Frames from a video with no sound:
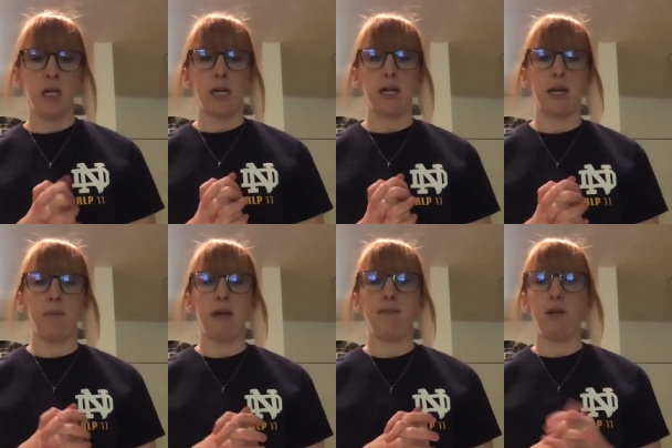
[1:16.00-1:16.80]

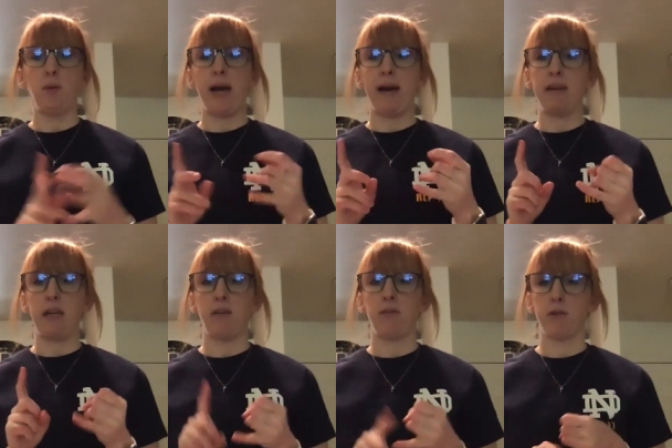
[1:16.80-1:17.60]
If you have
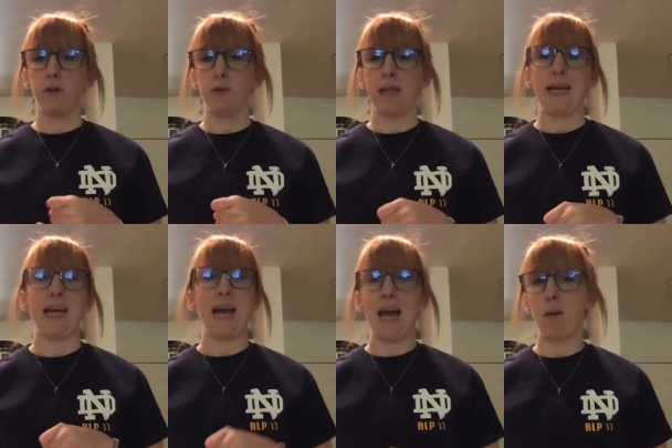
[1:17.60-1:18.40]
any fruit like
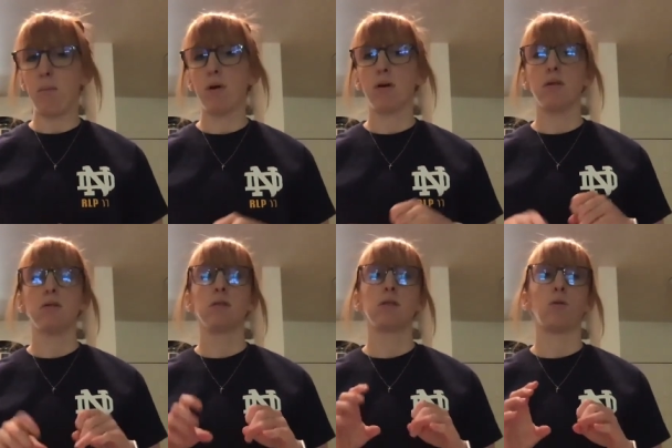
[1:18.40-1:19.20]

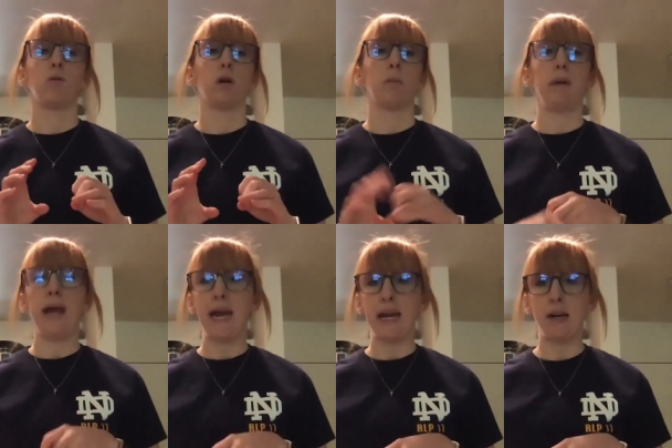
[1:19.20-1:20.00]
apples or
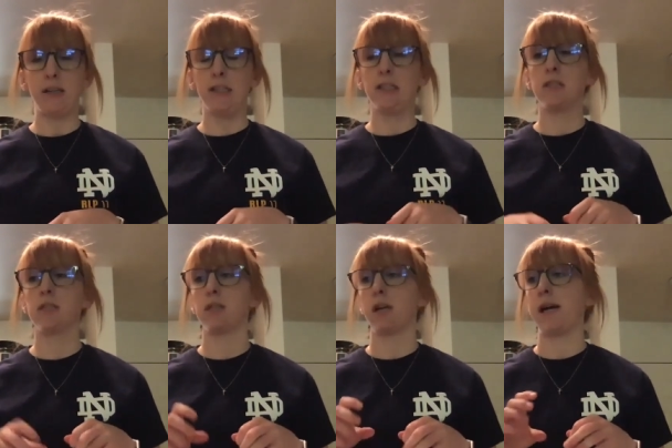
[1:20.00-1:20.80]

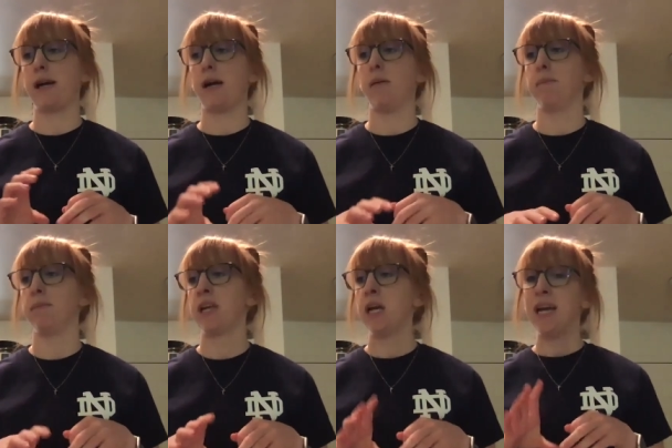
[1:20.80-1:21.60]
pears,
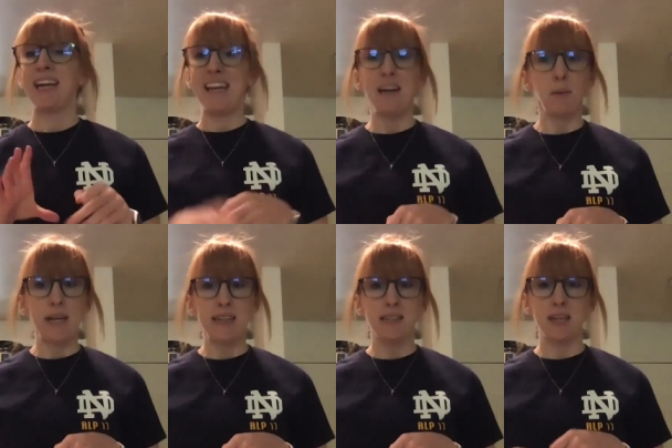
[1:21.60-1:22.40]

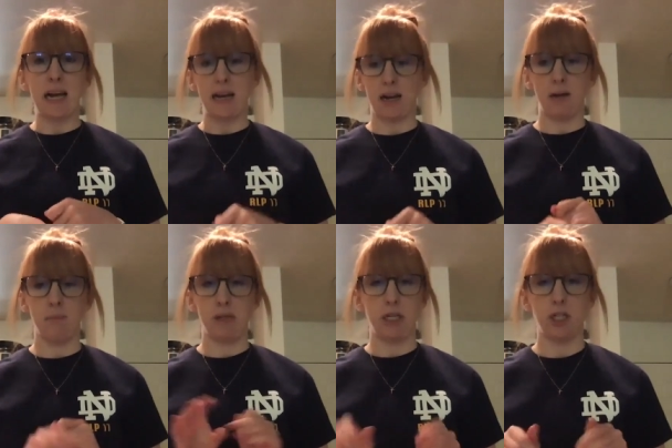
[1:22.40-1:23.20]
kiwis, I'm
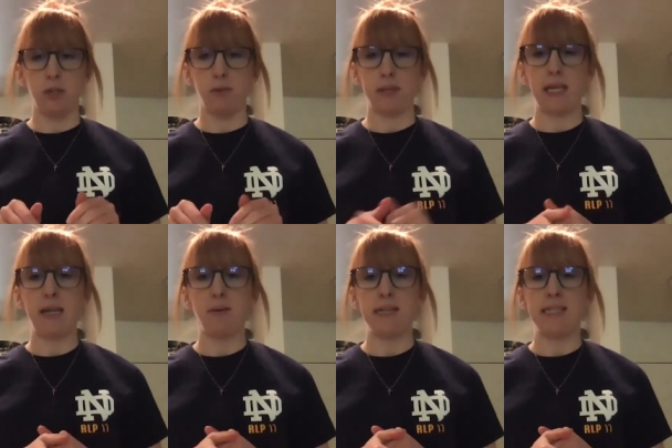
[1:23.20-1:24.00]
going to show you with
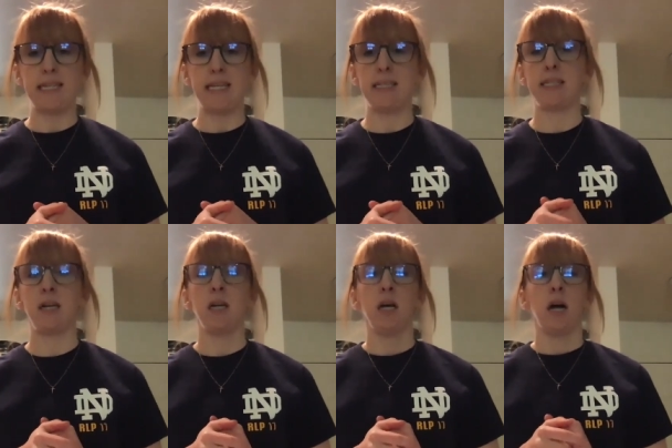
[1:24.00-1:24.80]
kiwi seeds,
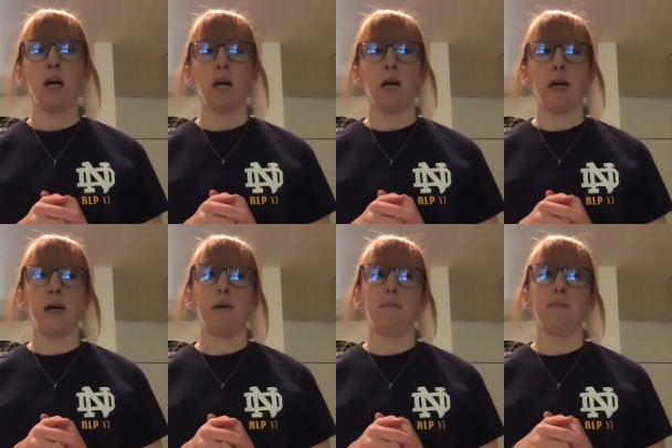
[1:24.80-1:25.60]

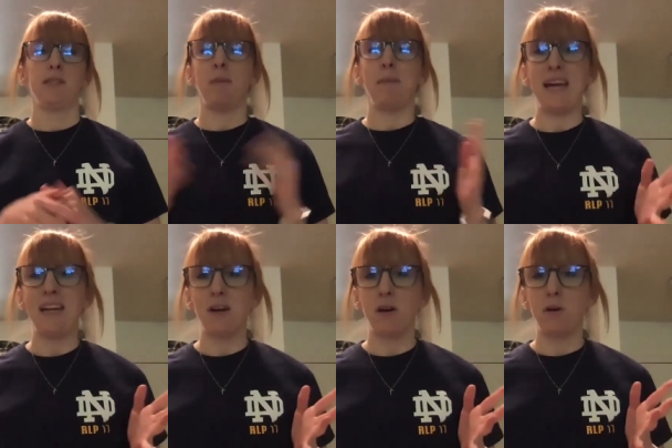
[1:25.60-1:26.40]

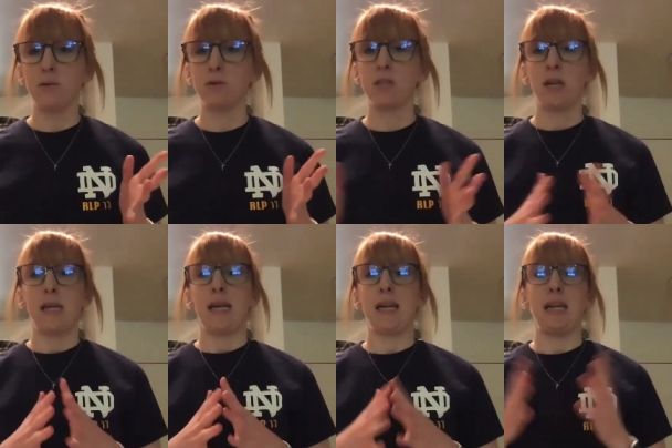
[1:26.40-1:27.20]
tomatoes,
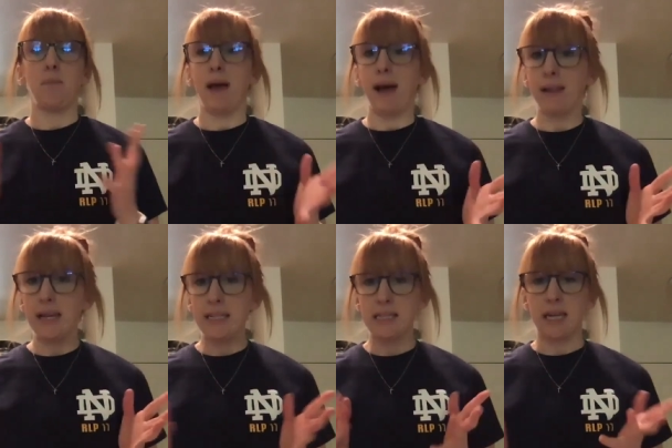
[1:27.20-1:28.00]
any
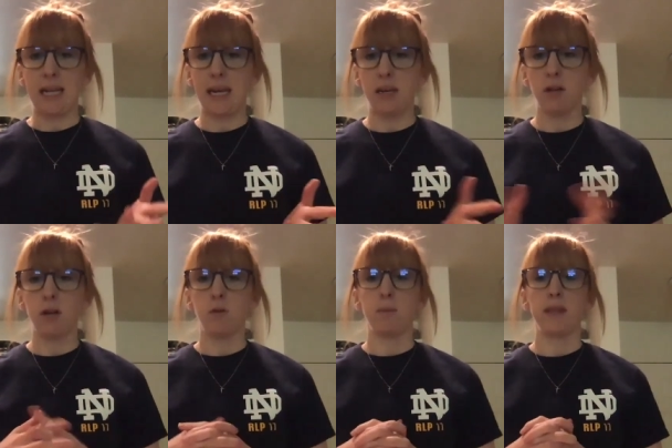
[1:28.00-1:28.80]
melons like
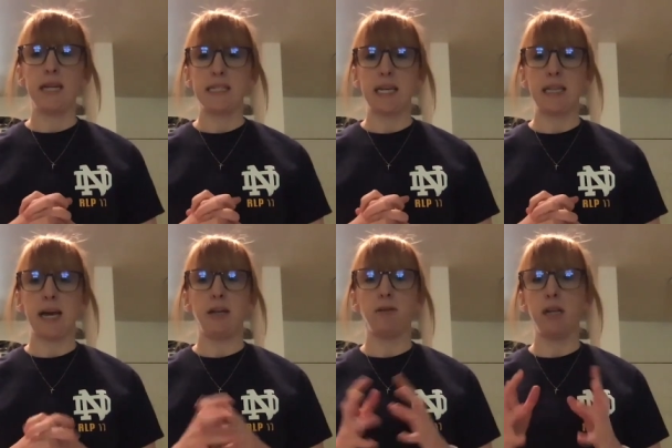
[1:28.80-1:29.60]
cantaloupe, things like
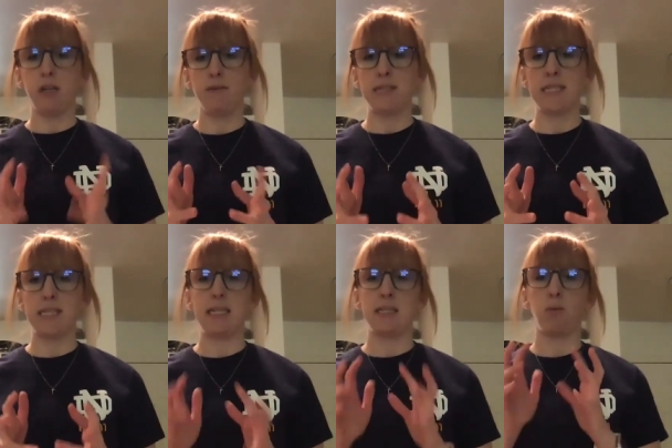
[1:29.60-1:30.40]
that, you can use the
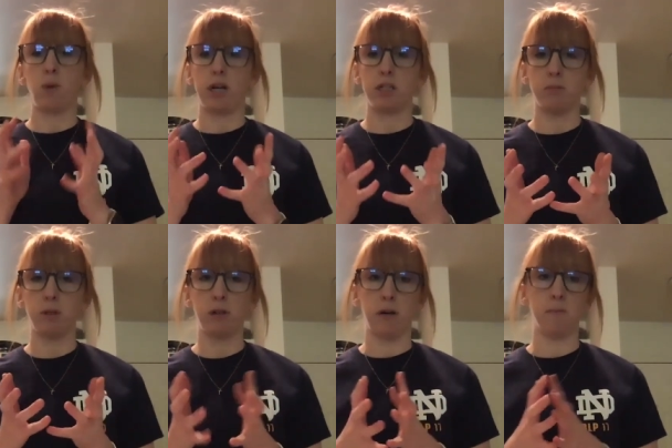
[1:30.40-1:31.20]
seeds and watch them grow.